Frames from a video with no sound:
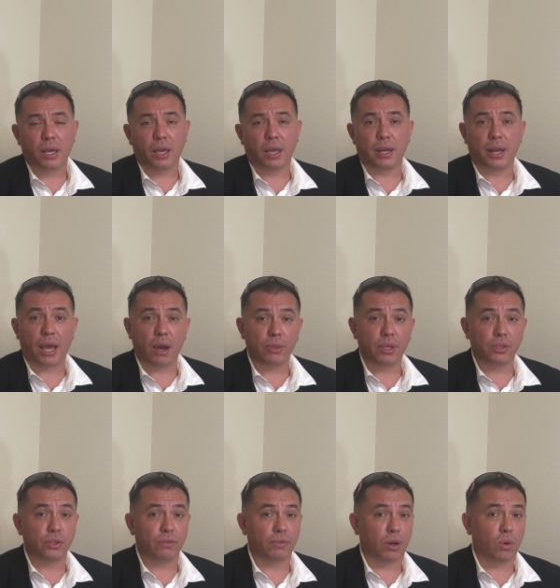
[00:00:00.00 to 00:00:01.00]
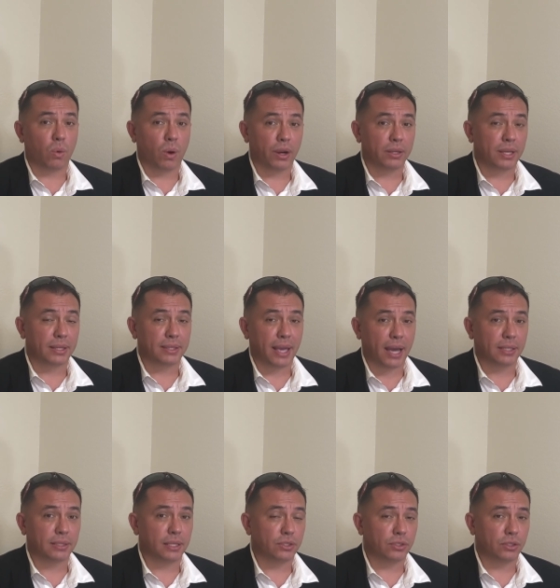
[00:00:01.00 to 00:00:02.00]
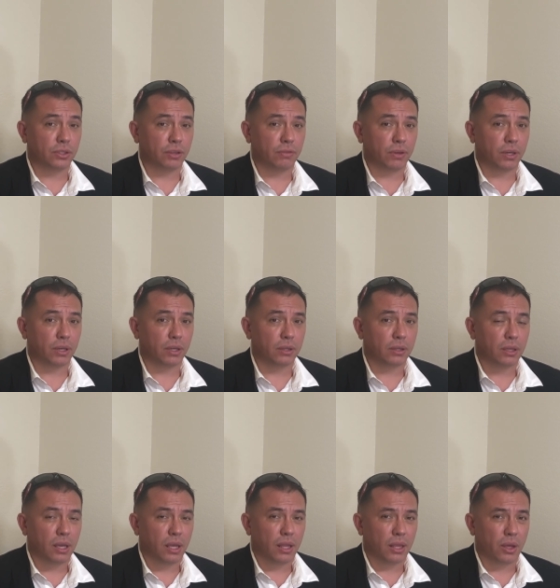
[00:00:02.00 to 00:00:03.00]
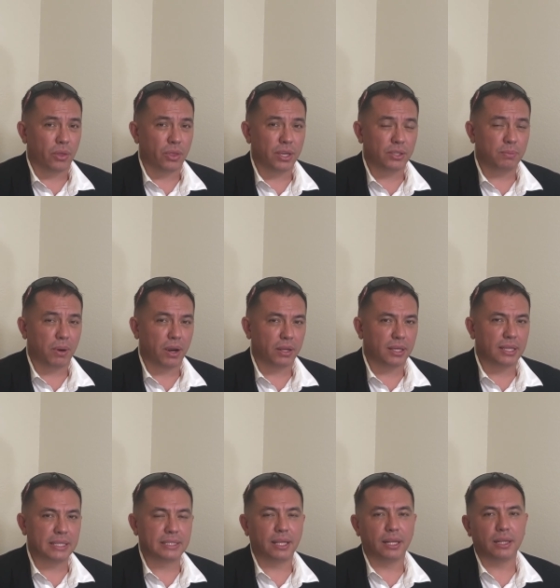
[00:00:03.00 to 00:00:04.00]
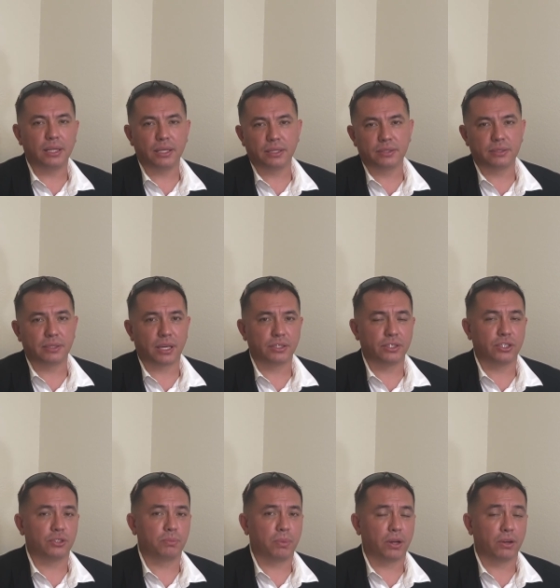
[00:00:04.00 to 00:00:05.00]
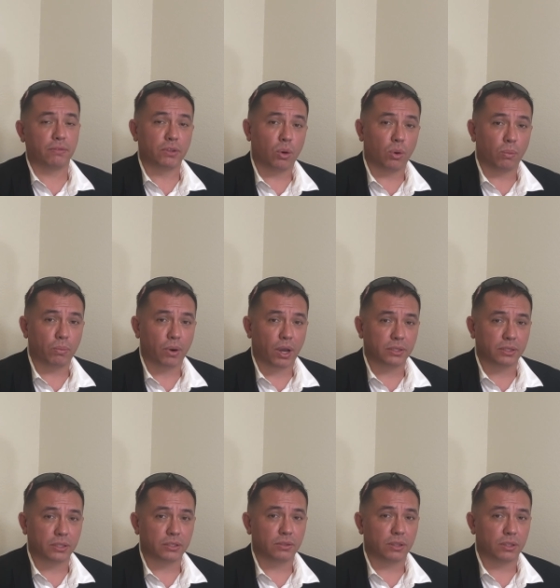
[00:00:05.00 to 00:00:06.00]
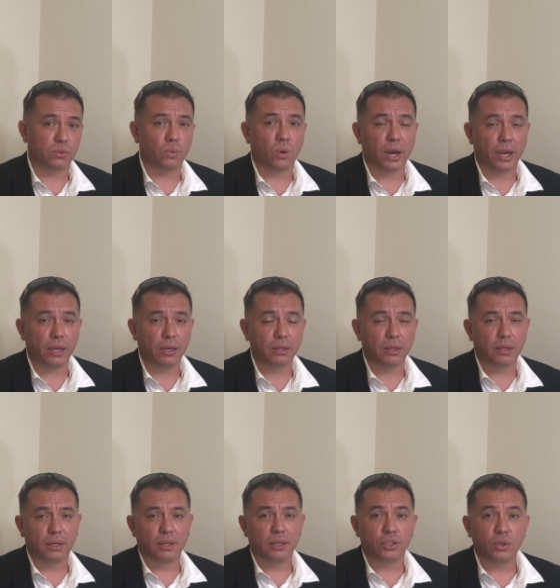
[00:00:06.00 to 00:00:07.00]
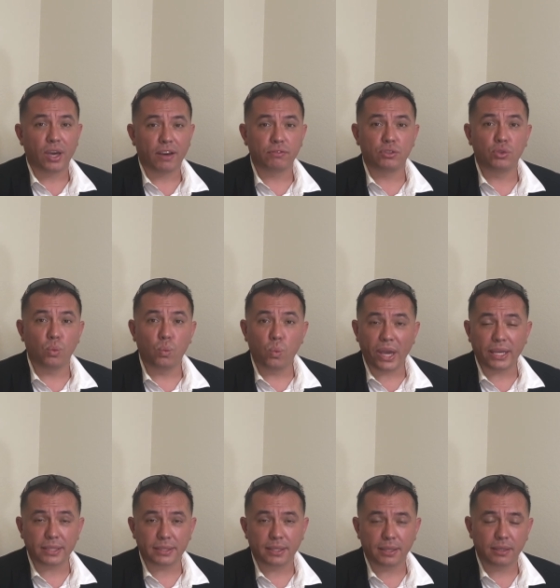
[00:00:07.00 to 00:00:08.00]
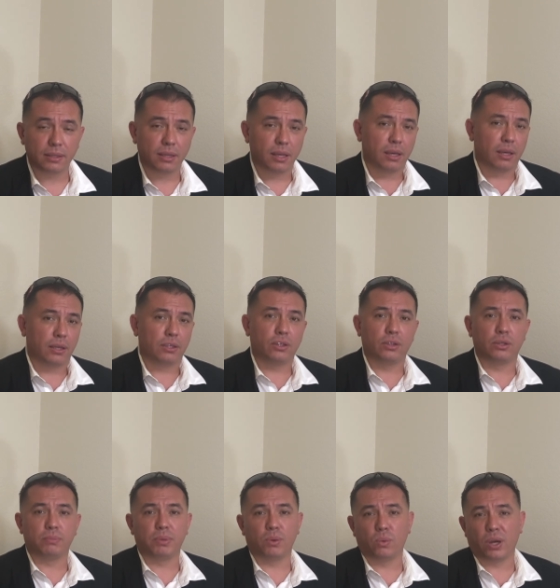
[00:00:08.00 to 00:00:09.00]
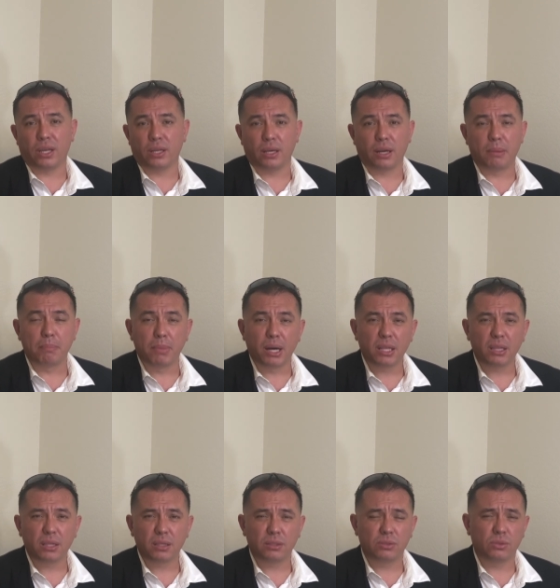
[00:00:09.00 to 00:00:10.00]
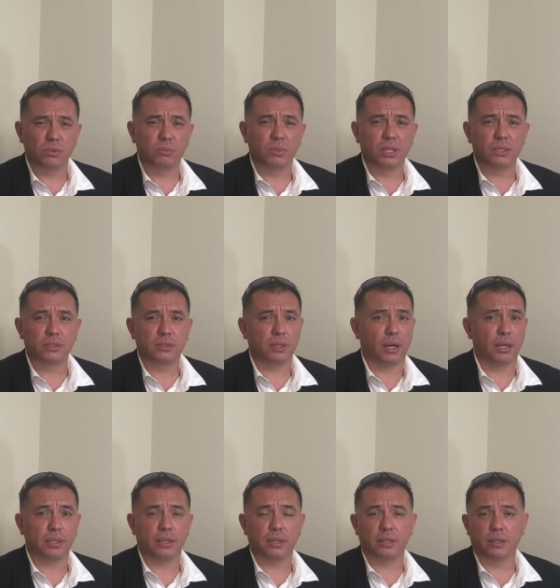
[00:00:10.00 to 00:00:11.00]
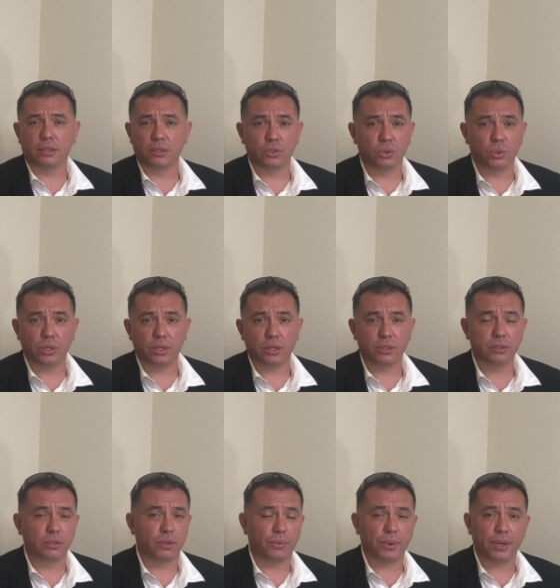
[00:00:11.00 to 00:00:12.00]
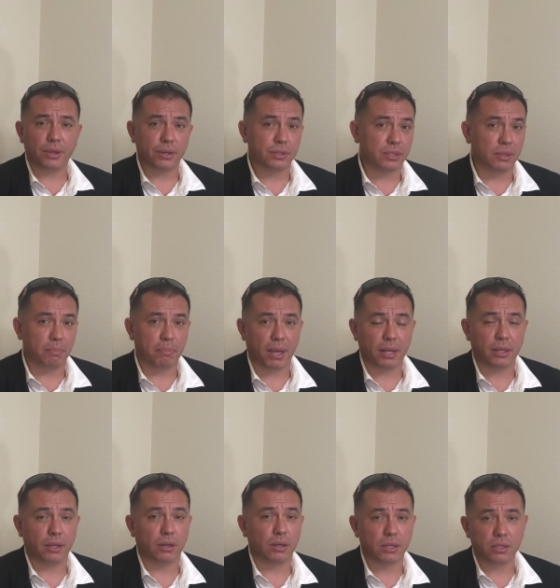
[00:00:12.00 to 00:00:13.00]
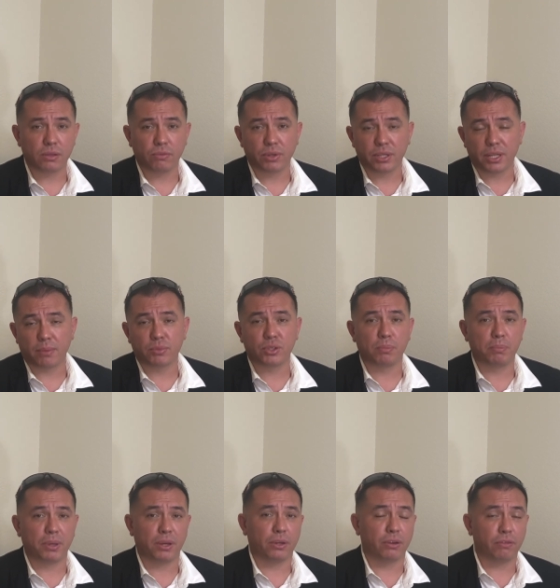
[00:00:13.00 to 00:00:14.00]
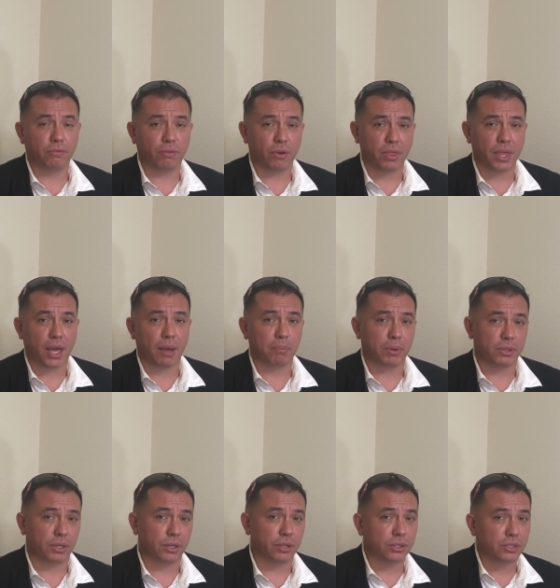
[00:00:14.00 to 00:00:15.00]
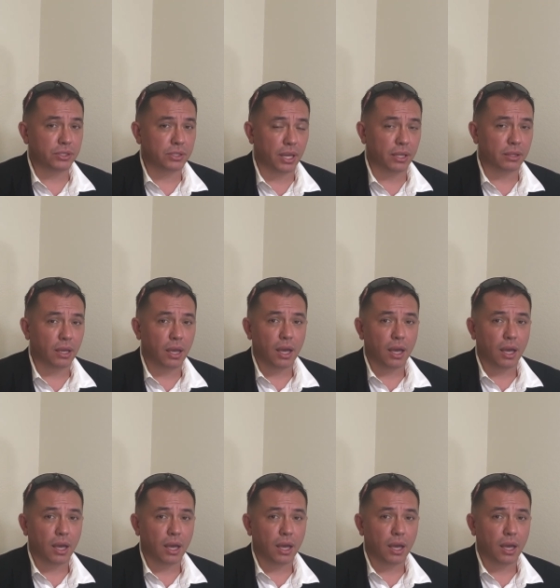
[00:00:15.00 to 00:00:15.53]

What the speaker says: And now that you've acquired that tax lien certificate, now this part is the least sexiest part of the whole process. Because why? You have to wait. You could be waiting a month, 2 months, a year, 2 years, 3 years, depending on the redemption period for that particular state.